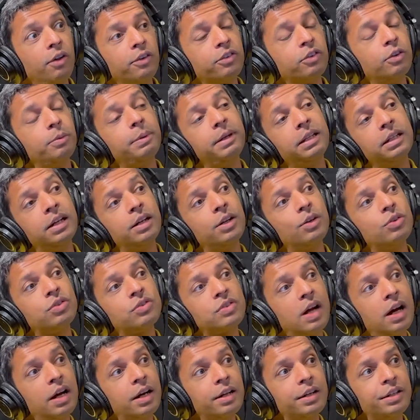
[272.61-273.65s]
also be that you
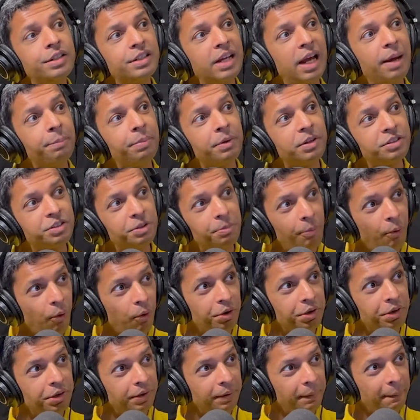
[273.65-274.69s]
start in championship
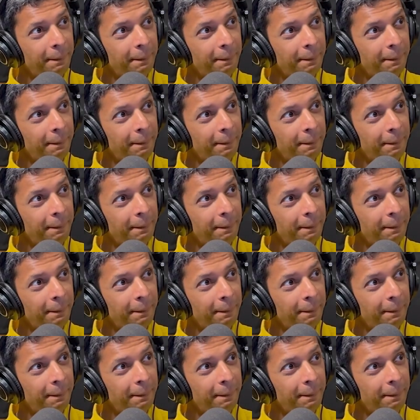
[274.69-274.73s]
order.